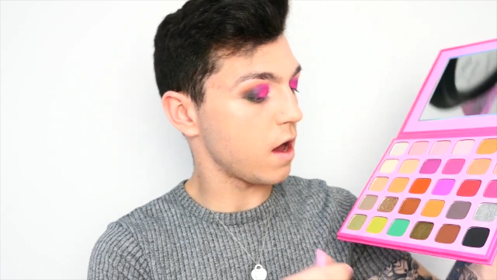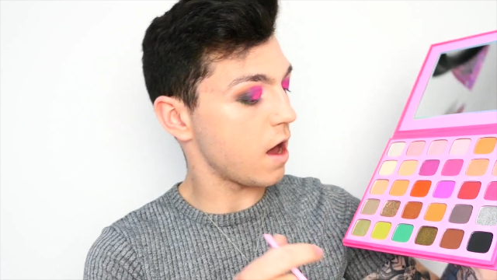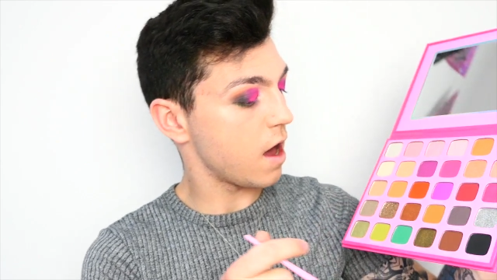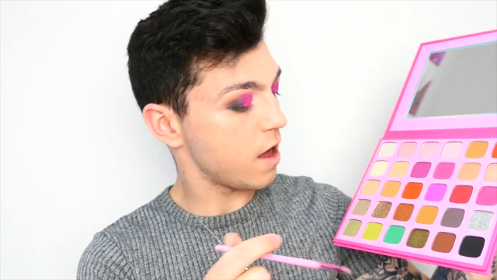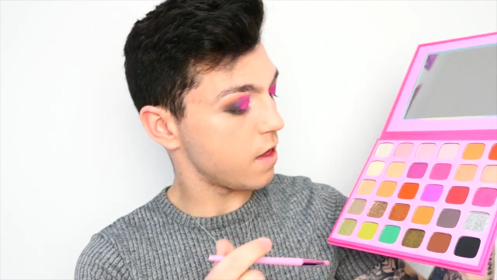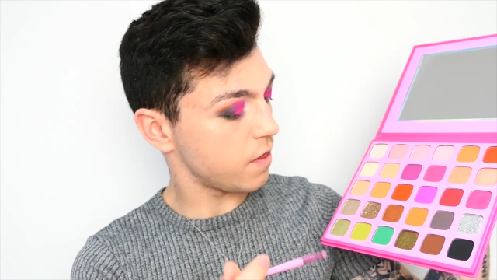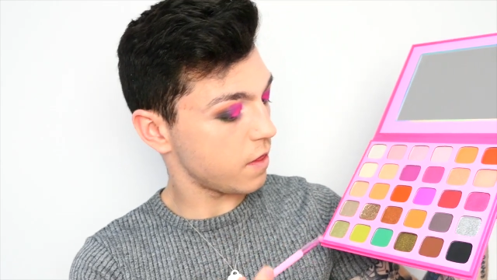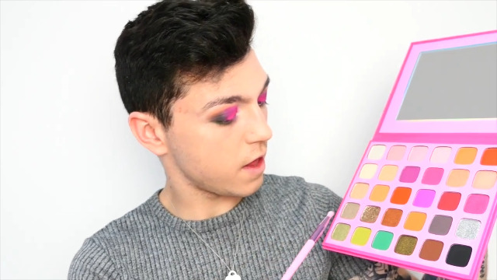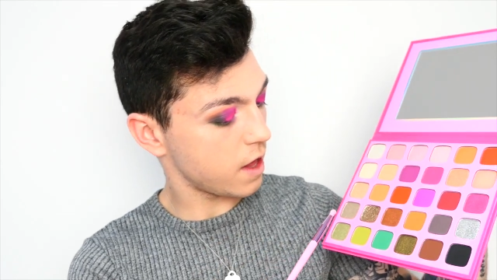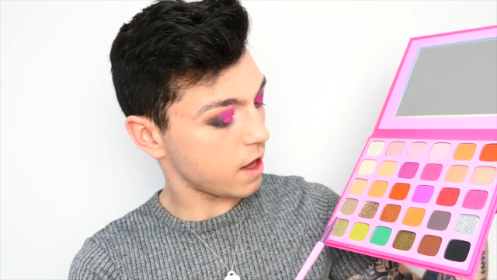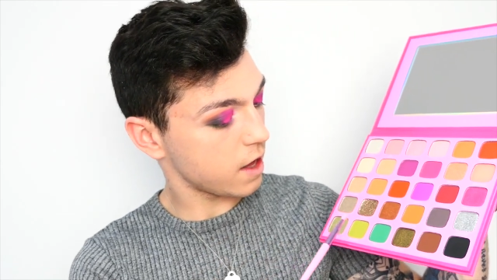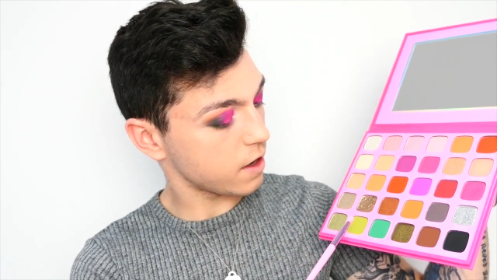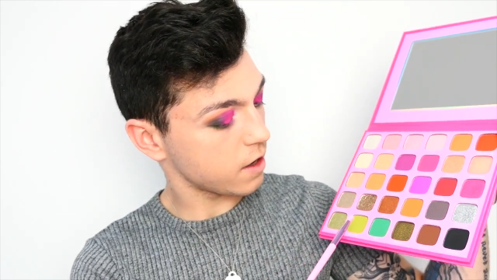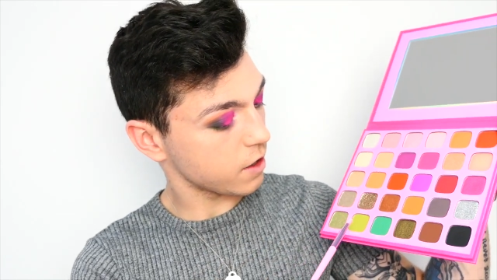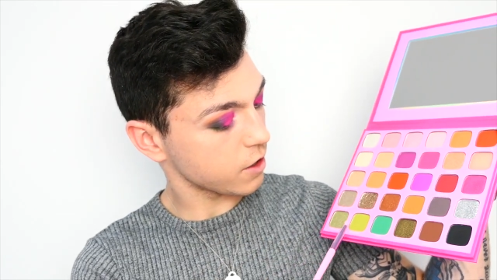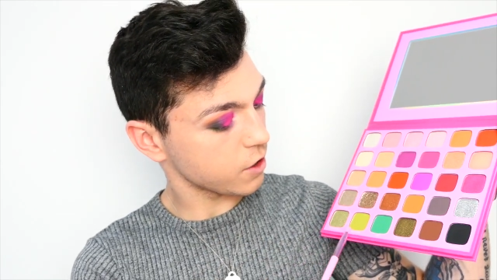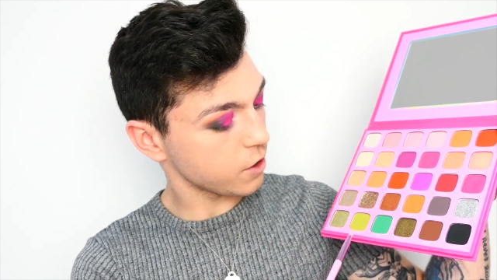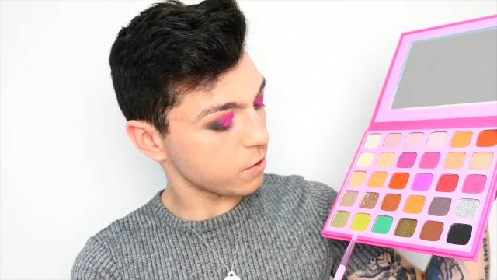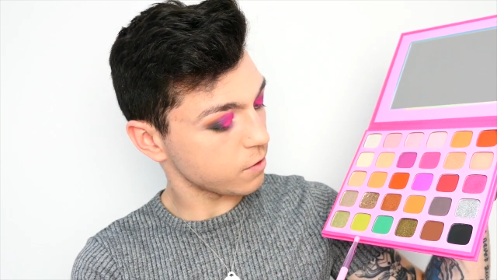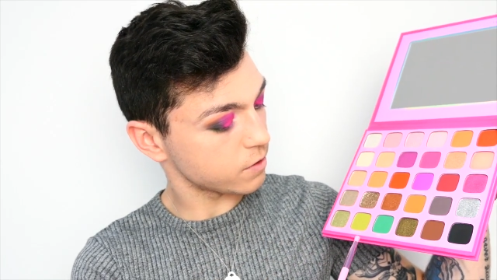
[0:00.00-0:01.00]
And
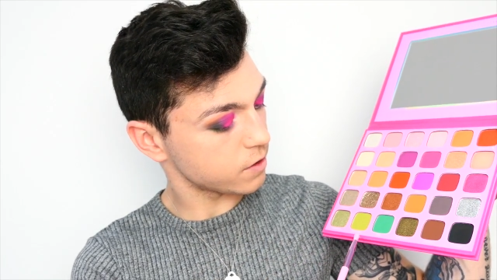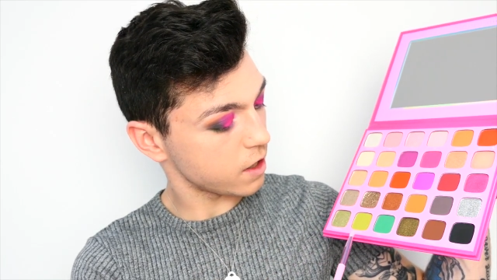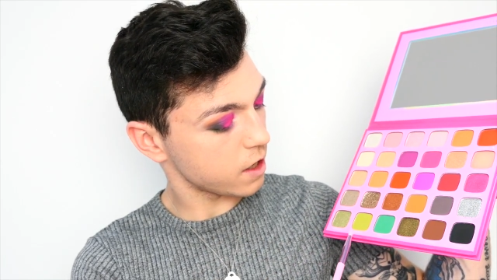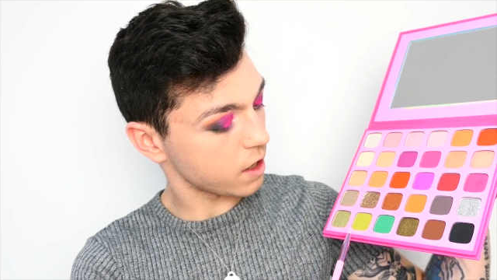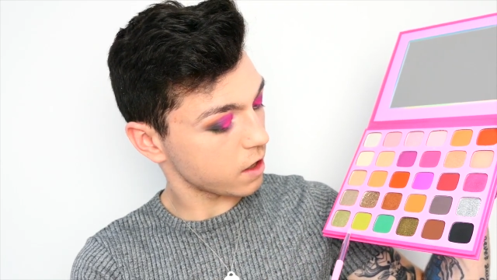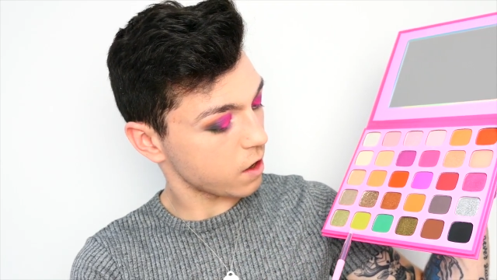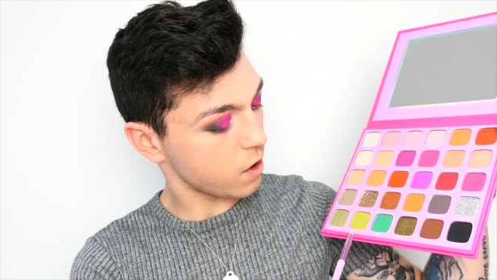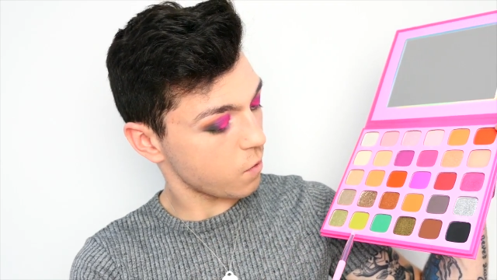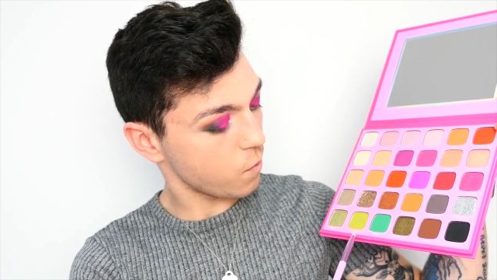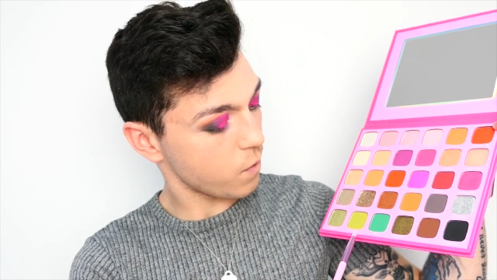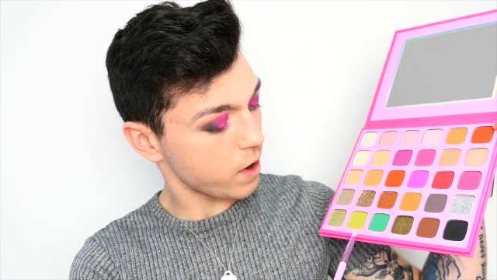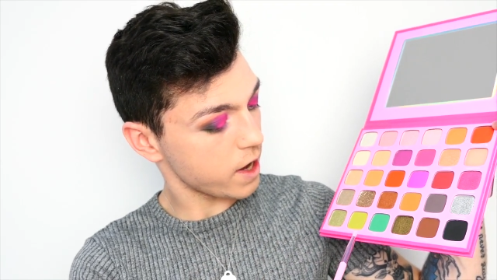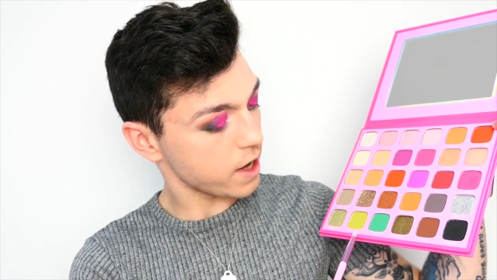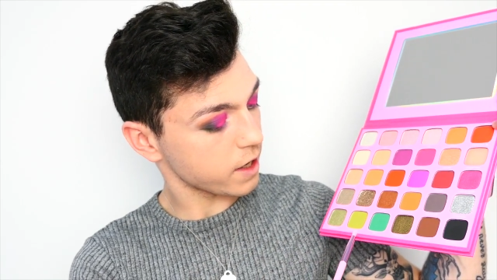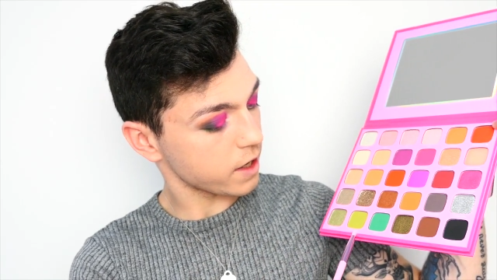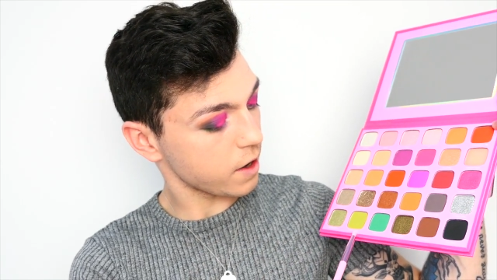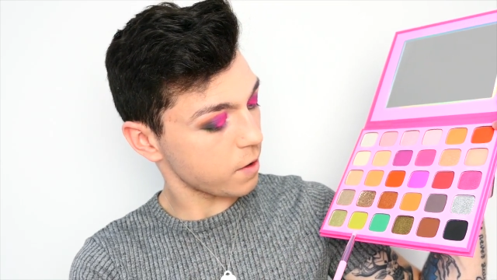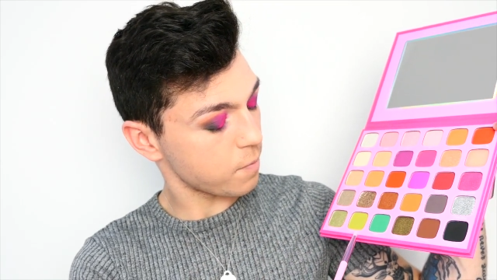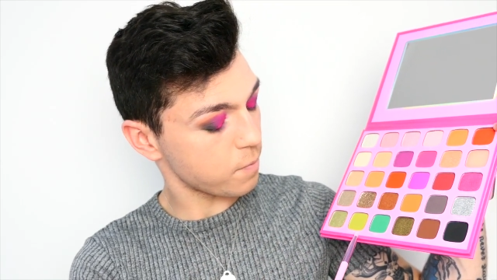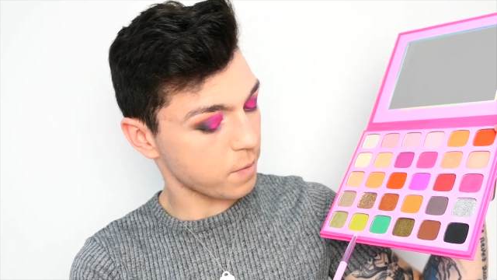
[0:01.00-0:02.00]
then using
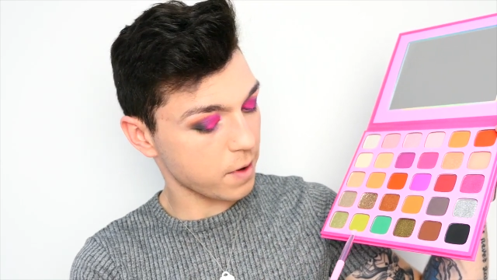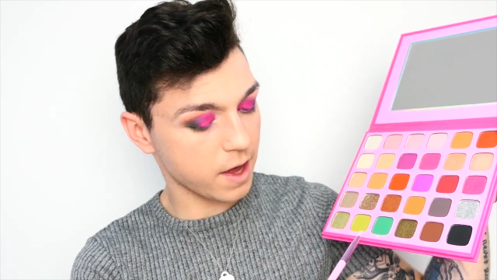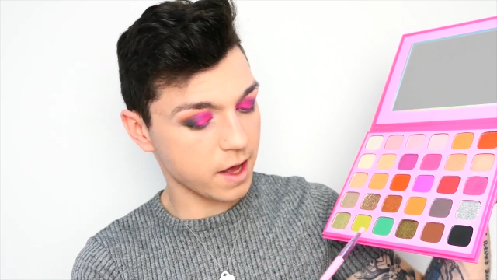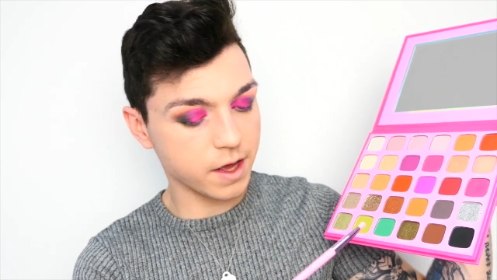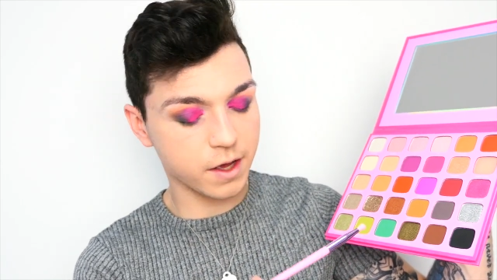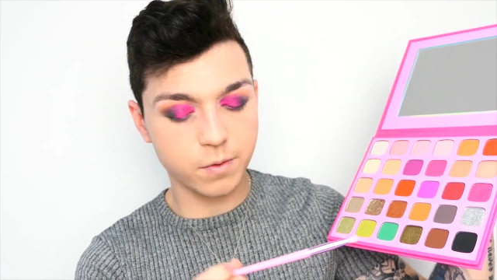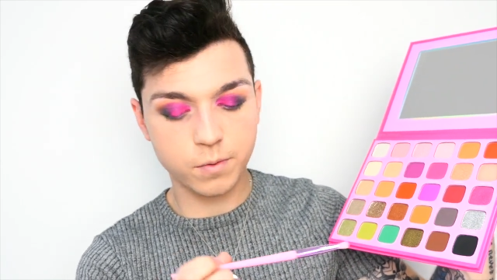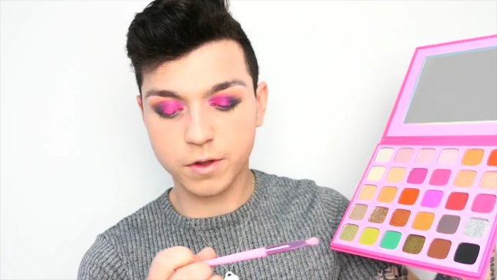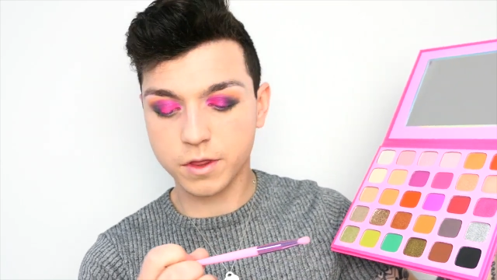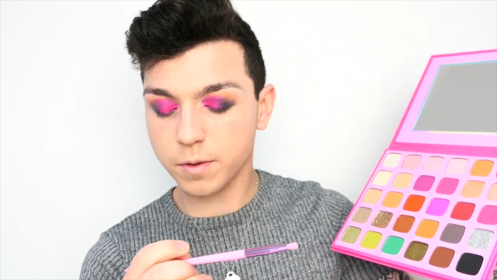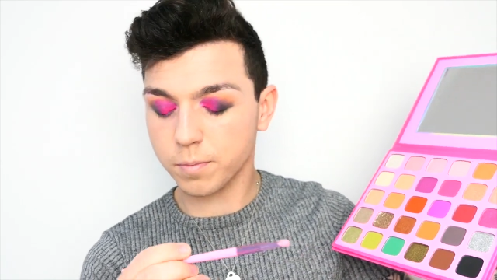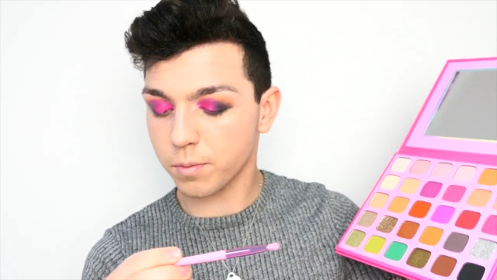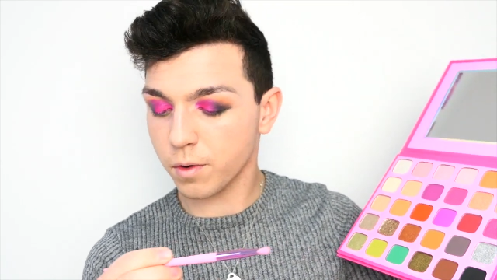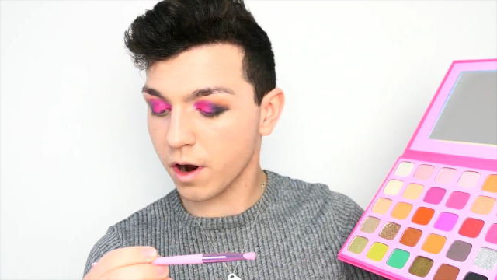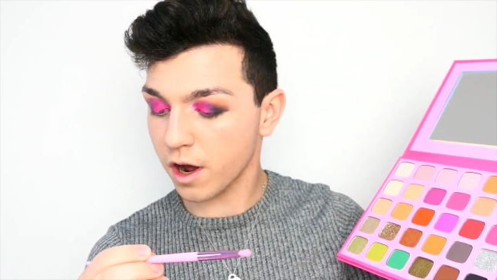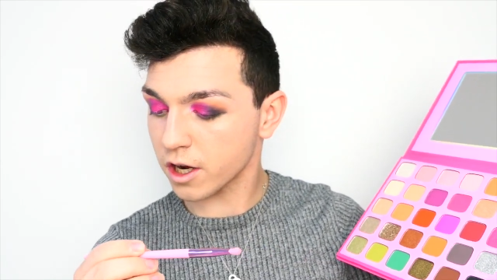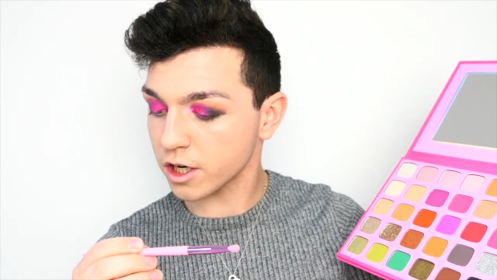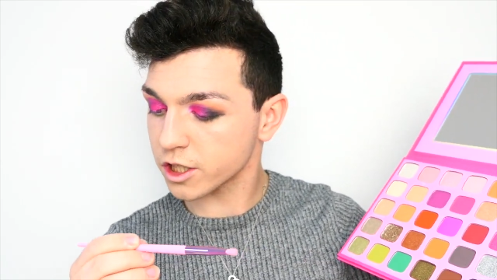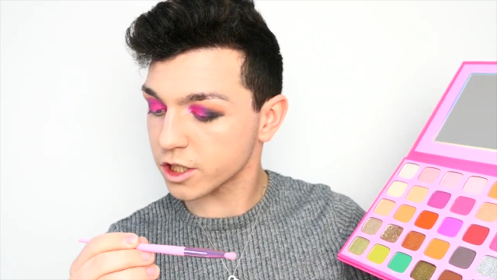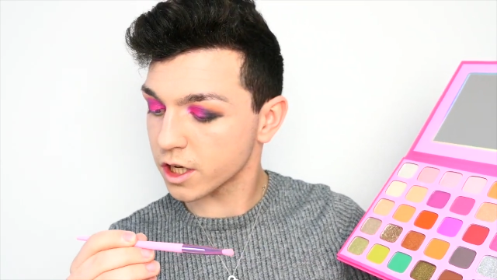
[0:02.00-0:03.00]
Wake and Bake with the
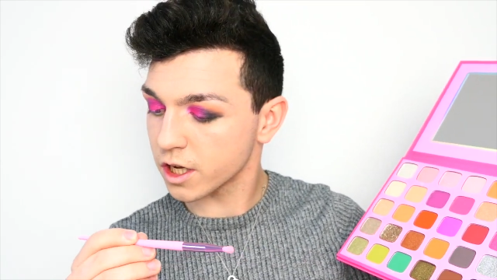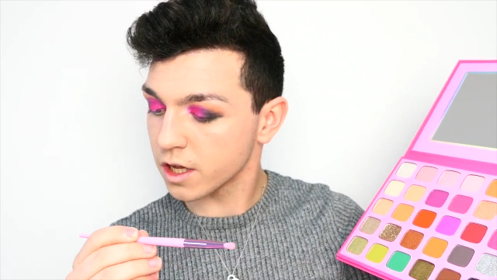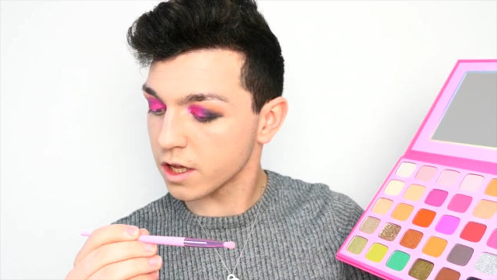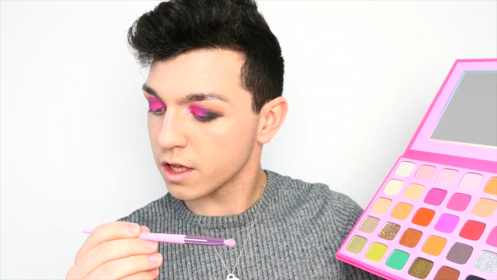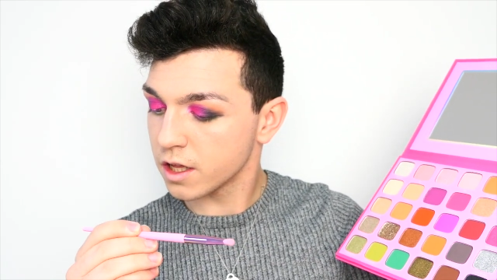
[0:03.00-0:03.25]
brush